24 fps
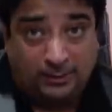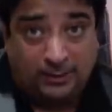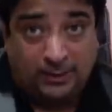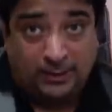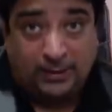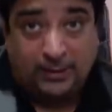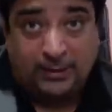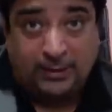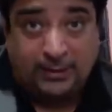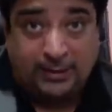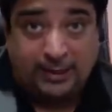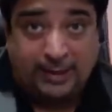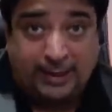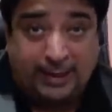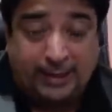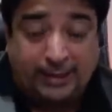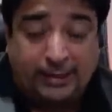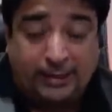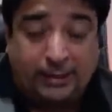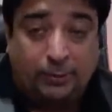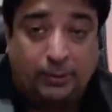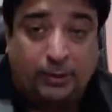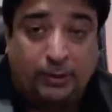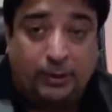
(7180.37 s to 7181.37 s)

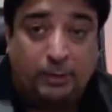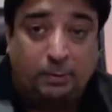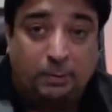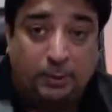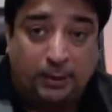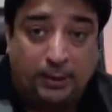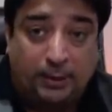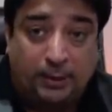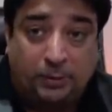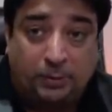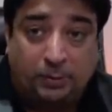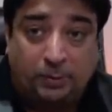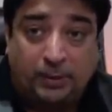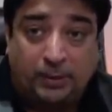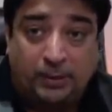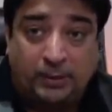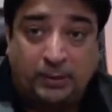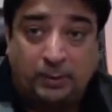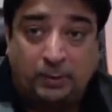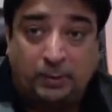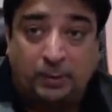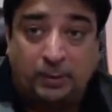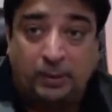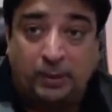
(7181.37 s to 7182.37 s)
courtesy 80-20 Pareto
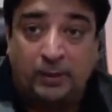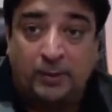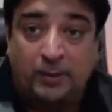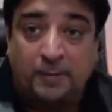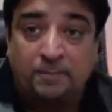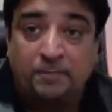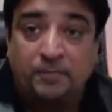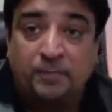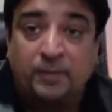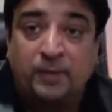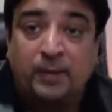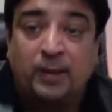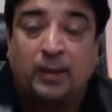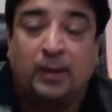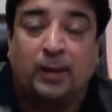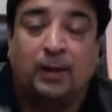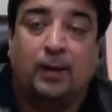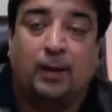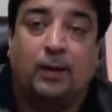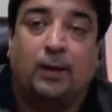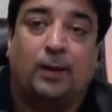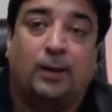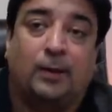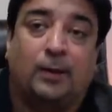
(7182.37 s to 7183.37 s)
principle.
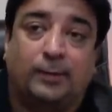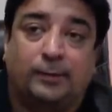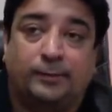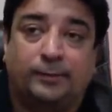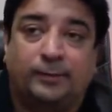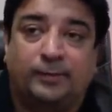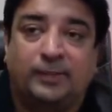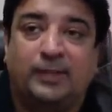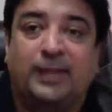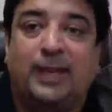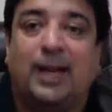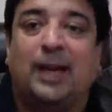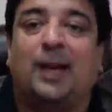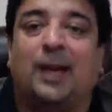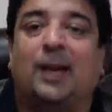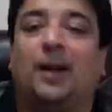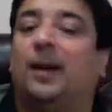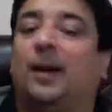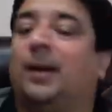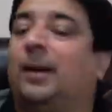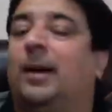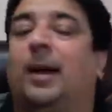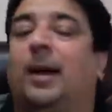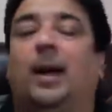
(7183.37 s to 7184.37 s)

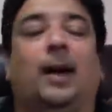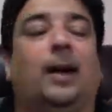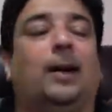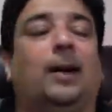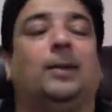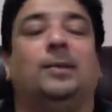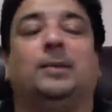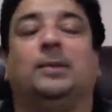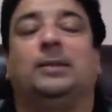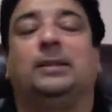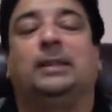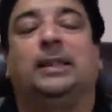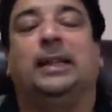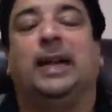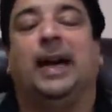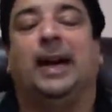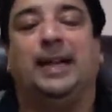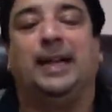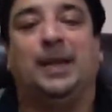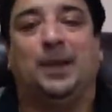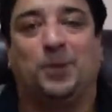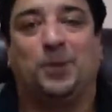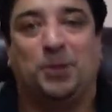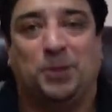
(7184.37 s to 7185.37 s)
Yeah, the
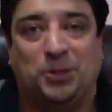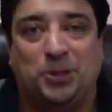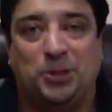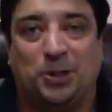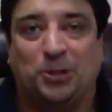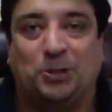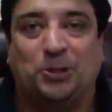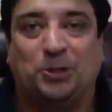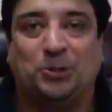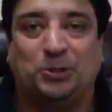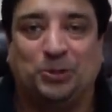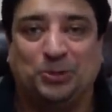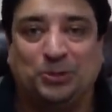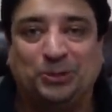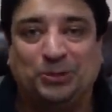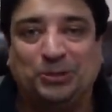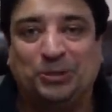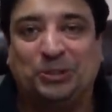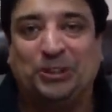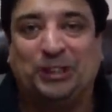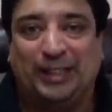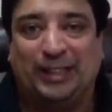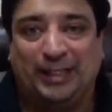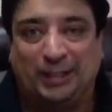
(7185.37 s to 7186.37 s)
idea was not to
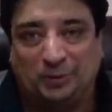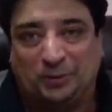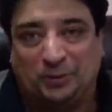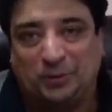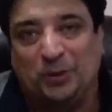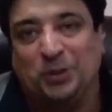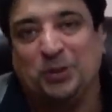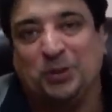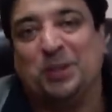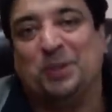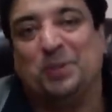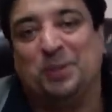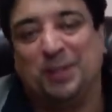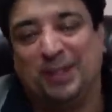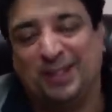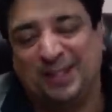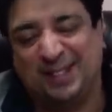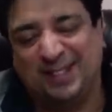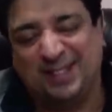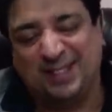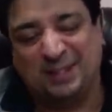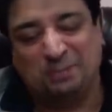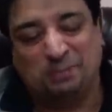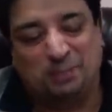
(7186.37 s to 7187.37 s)
cheat, of course. I mean,
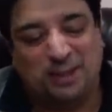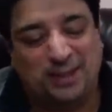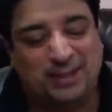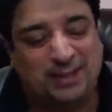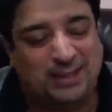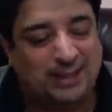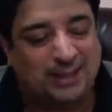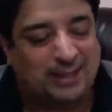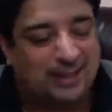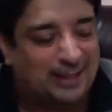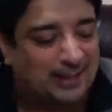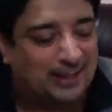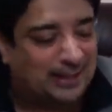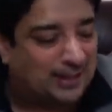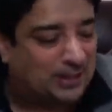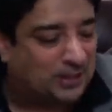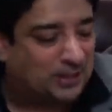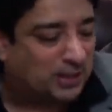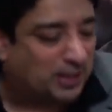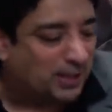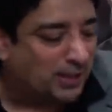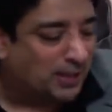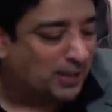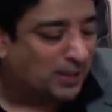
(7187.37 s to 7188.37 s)
it's a basic
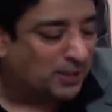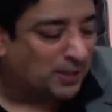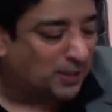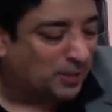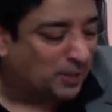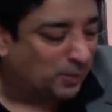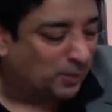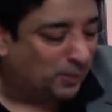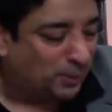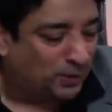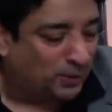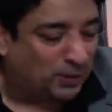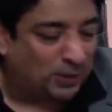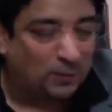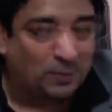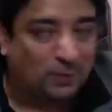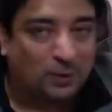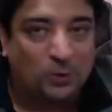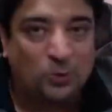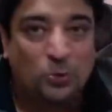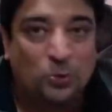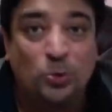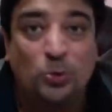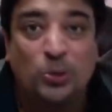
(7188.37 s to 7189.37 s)
English for
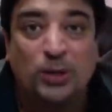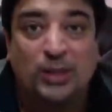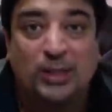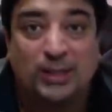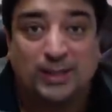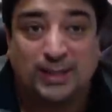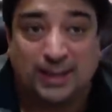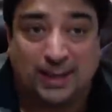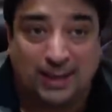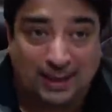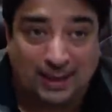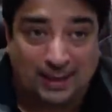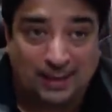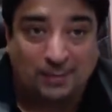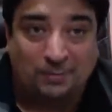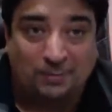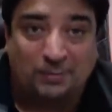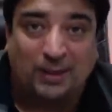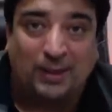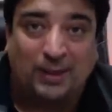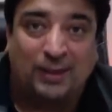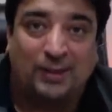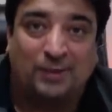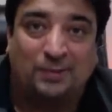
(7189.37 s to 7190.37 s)
someone who is an
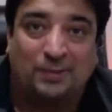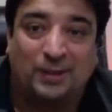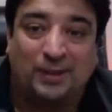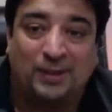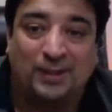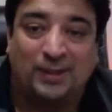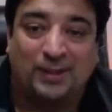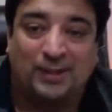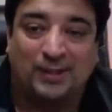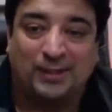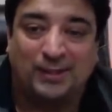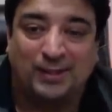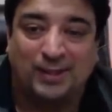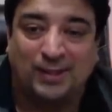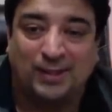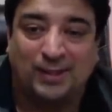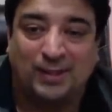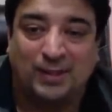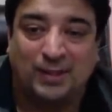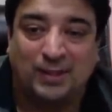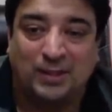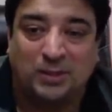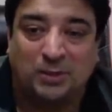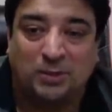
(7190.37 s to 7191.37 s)
MBA. I mean, that's
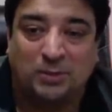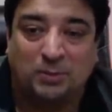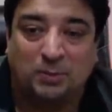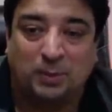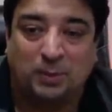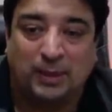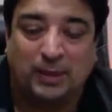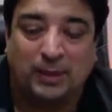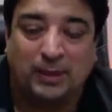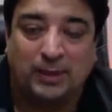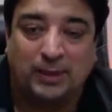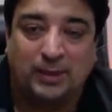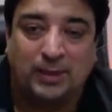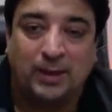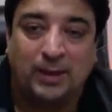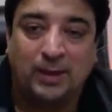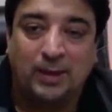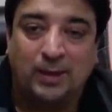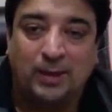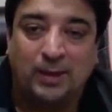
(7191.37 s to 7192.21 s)
just peanuts,